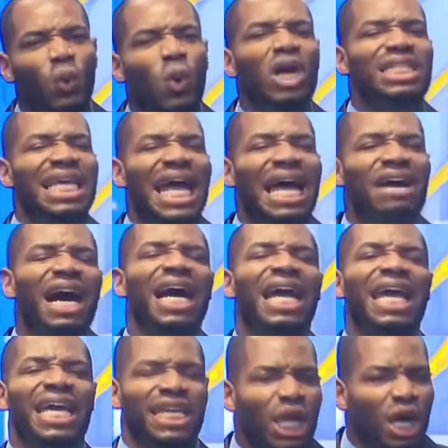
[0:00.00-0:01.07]

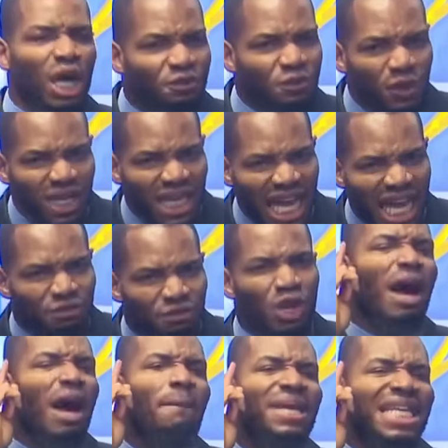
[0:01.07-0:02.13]
whatever area of your life
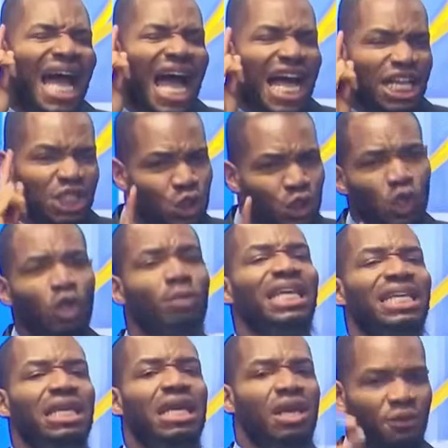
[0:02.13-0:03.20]
you have been
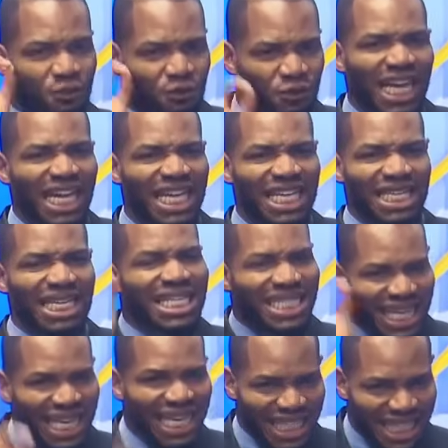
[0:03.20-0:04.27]
assuming, feeling,
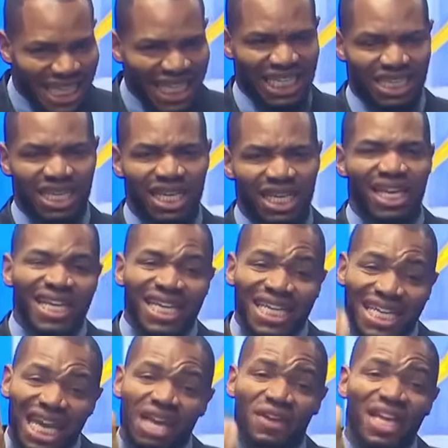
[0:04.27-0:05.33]
thinking,
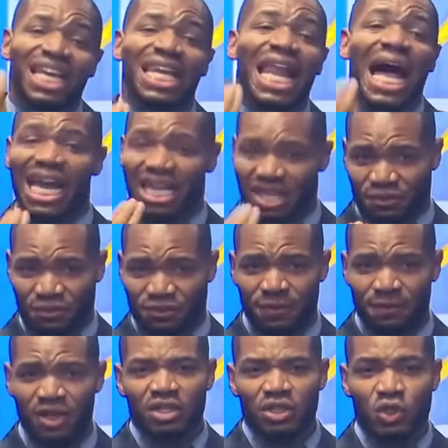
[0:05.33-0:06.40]
giving life
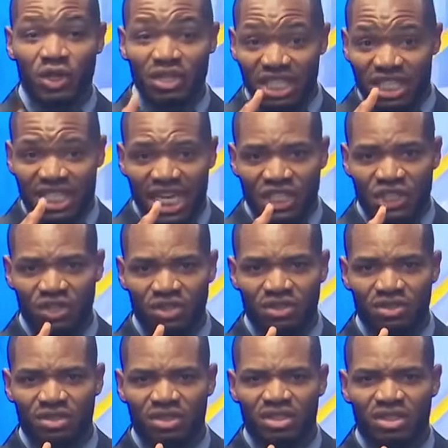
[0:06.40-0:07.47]
to rejection,
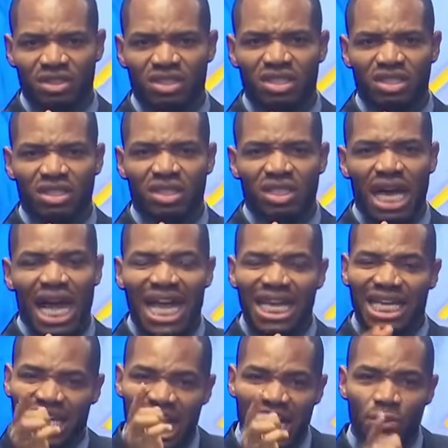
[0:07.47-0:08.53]
I
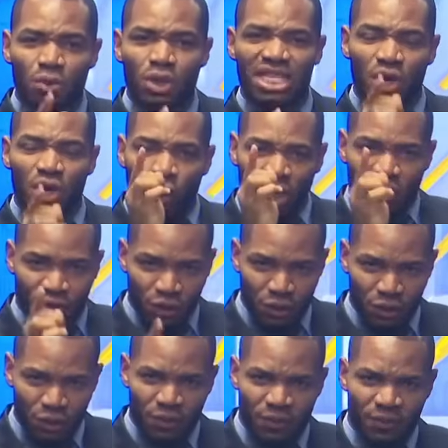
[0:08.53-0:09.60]
came with a word for
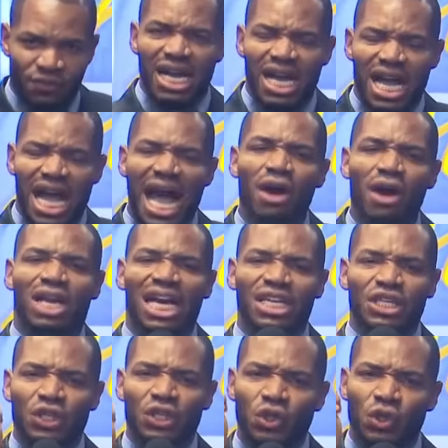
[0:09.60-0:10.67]
you. How
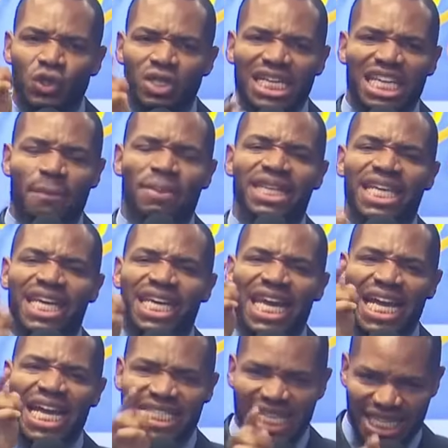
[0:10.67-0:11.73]
can you that have been
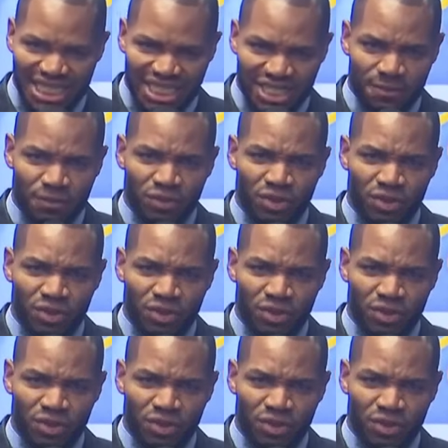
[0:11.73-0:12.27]
elected,